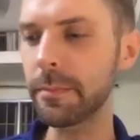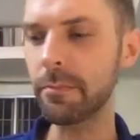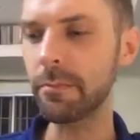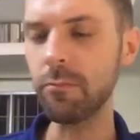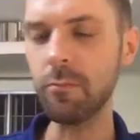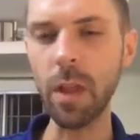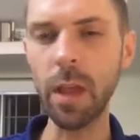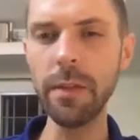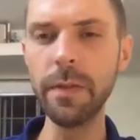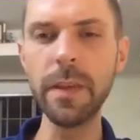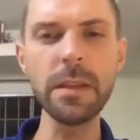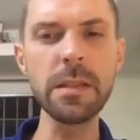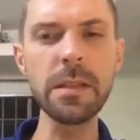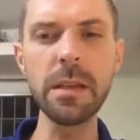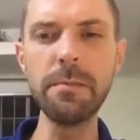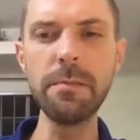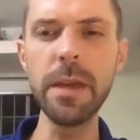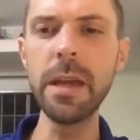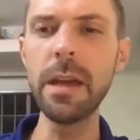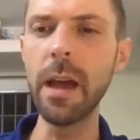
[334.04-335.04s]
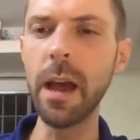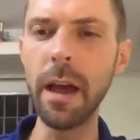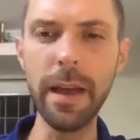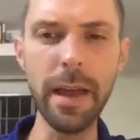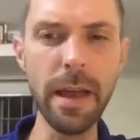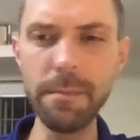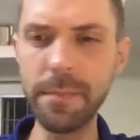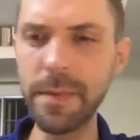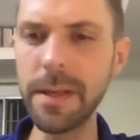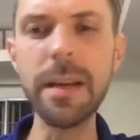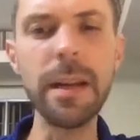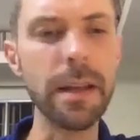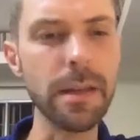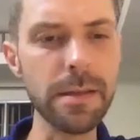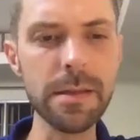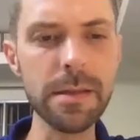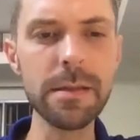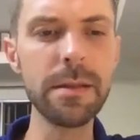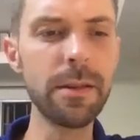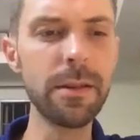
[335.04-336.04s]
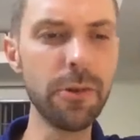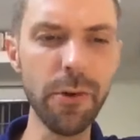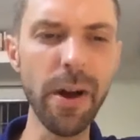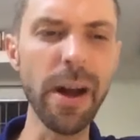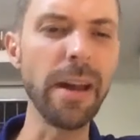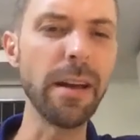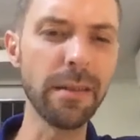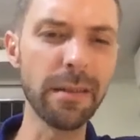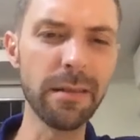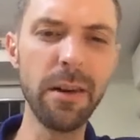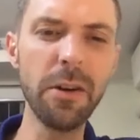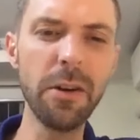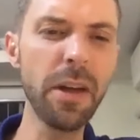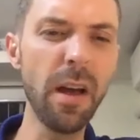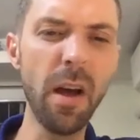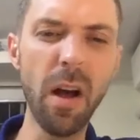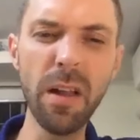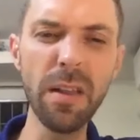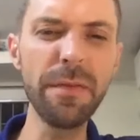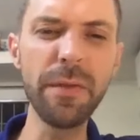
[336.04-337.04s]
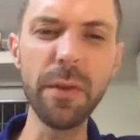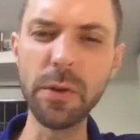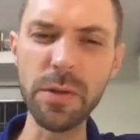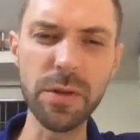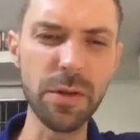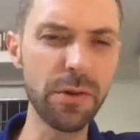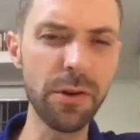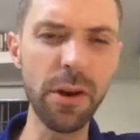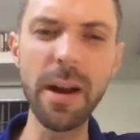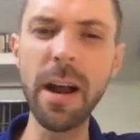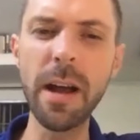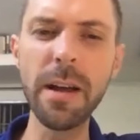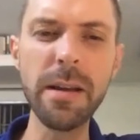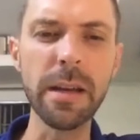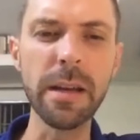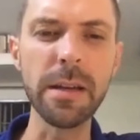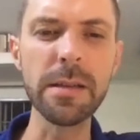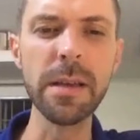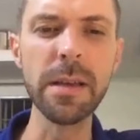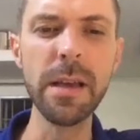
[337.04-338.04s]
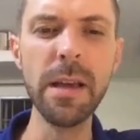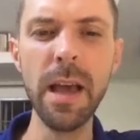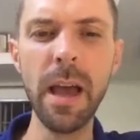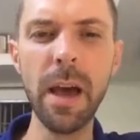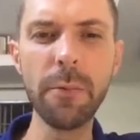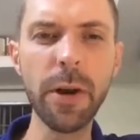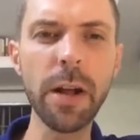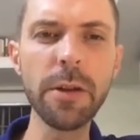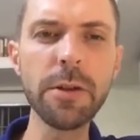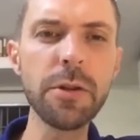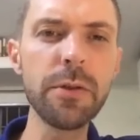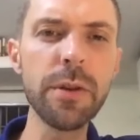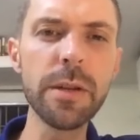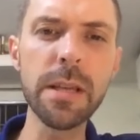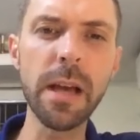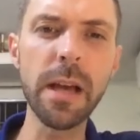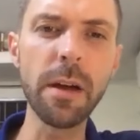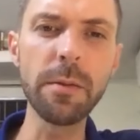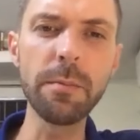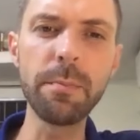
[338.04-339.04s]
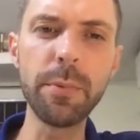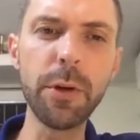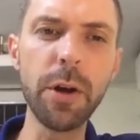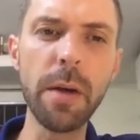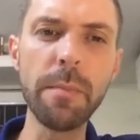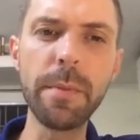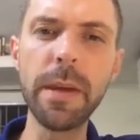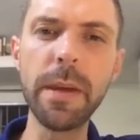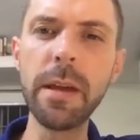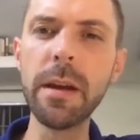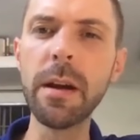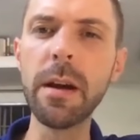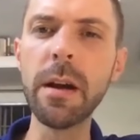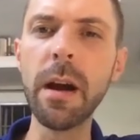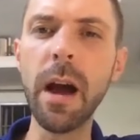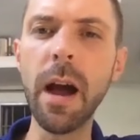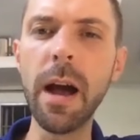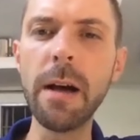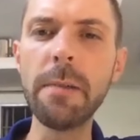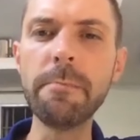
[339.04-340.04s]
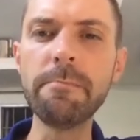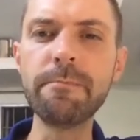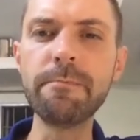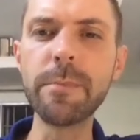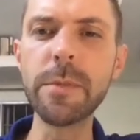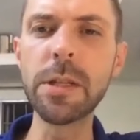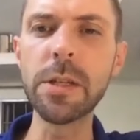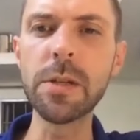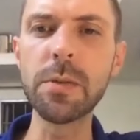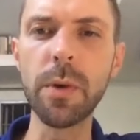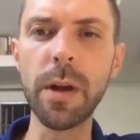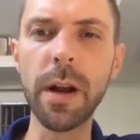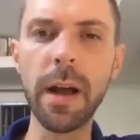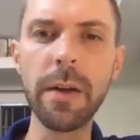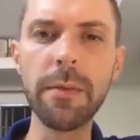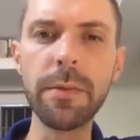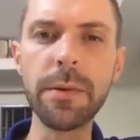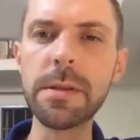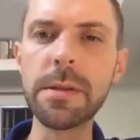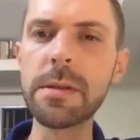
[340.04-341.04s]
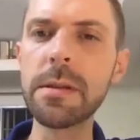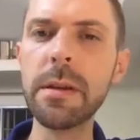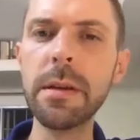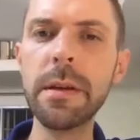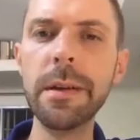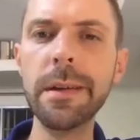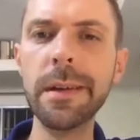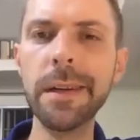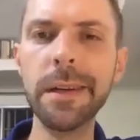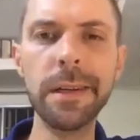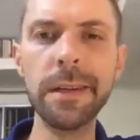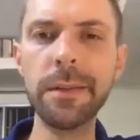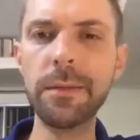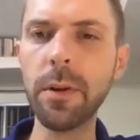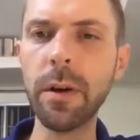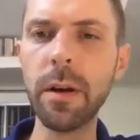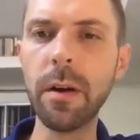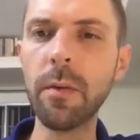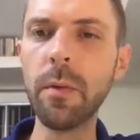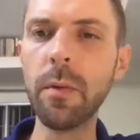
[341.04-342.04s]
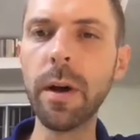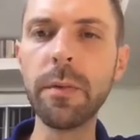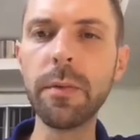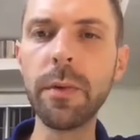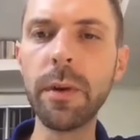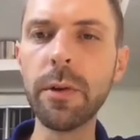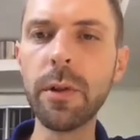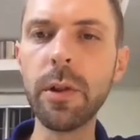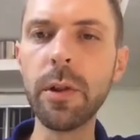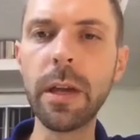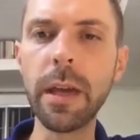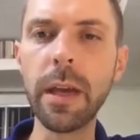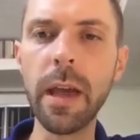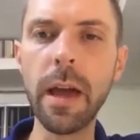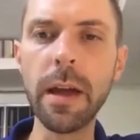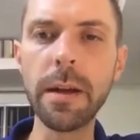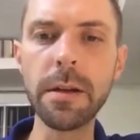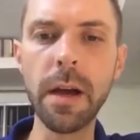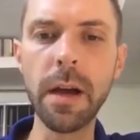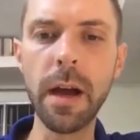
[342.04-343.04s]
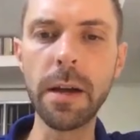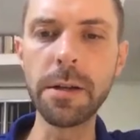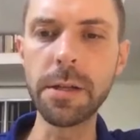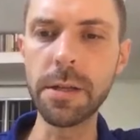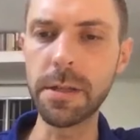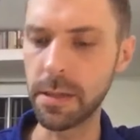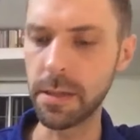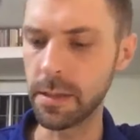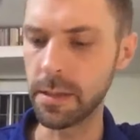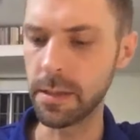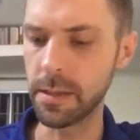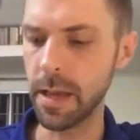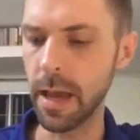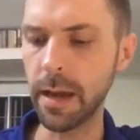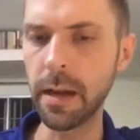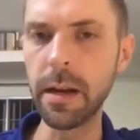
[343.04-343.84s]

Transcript: This can be emptiness. Great. Okay, all of those great ideas. And what I'll do is I'll put up here just what we were looking at just a second